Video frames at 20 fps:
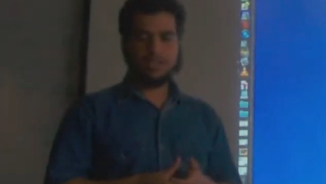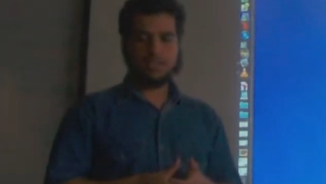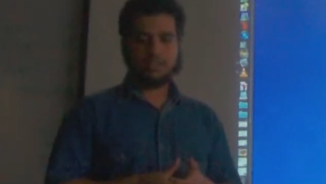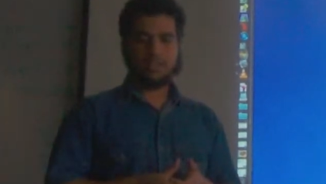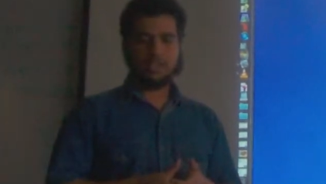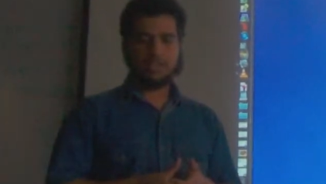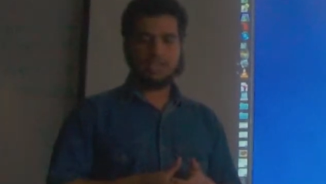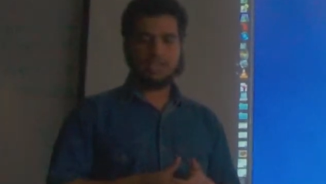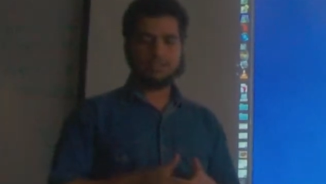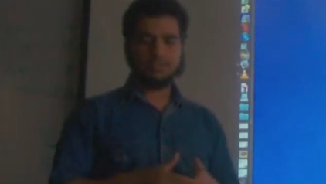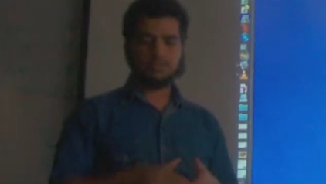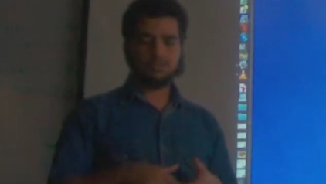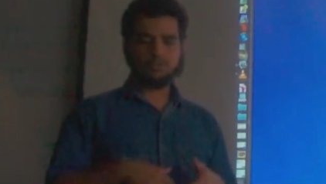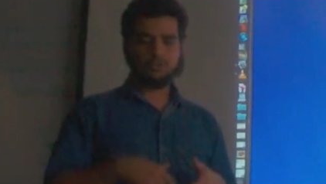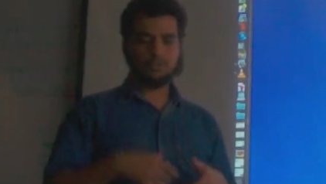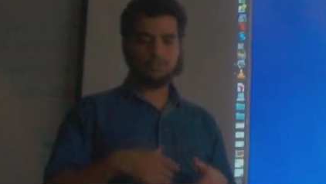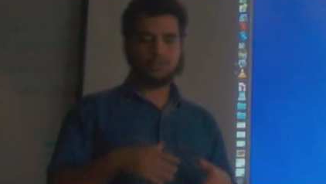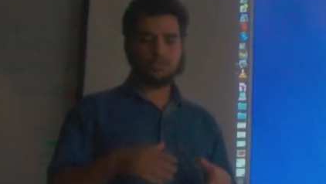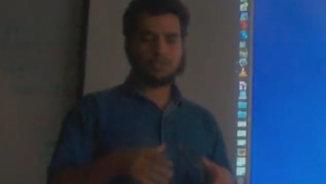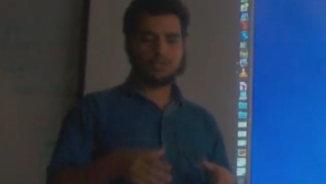they
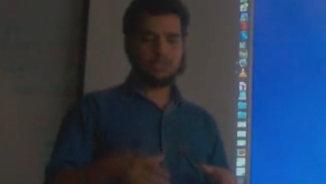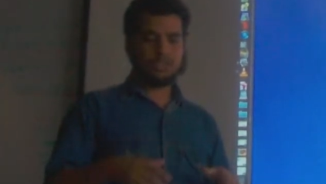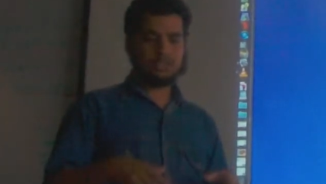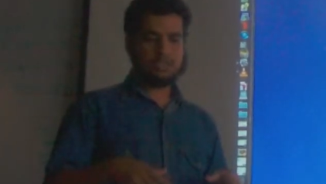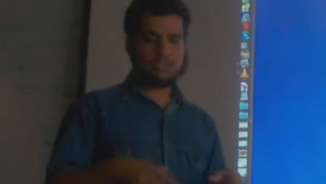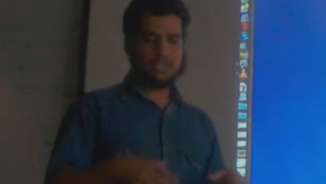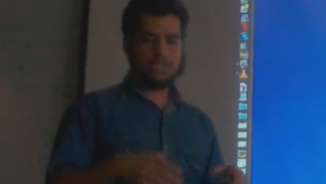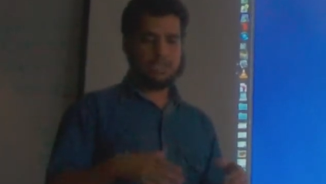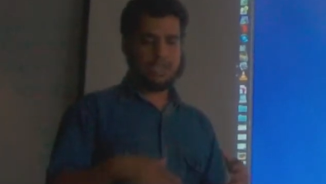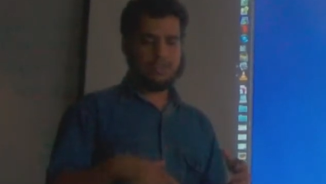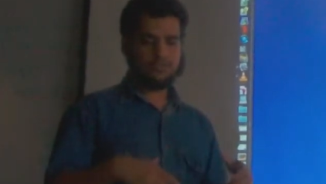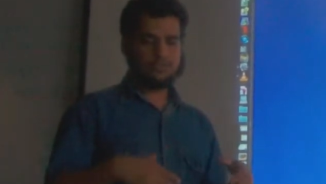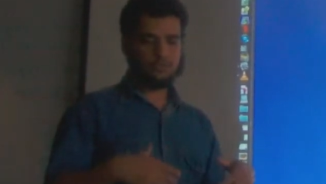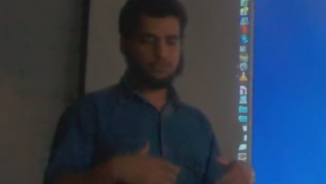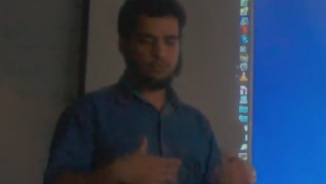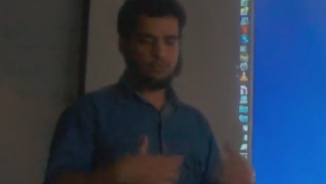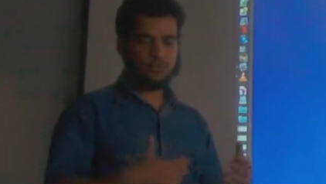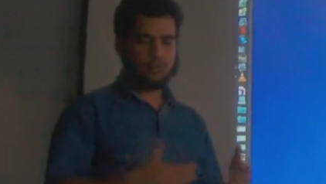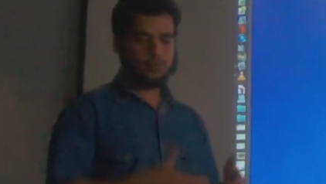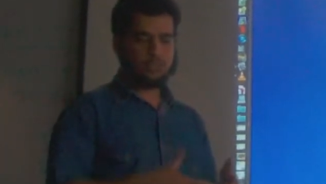have to
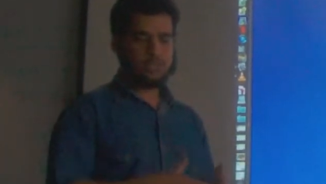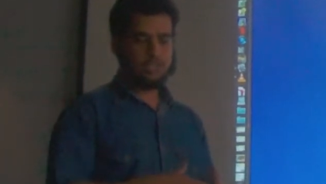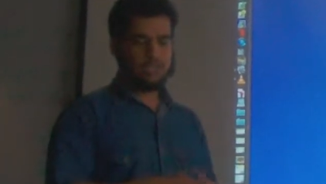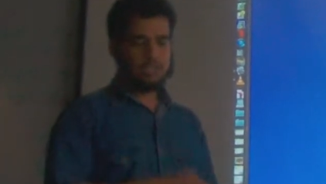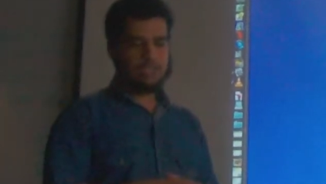work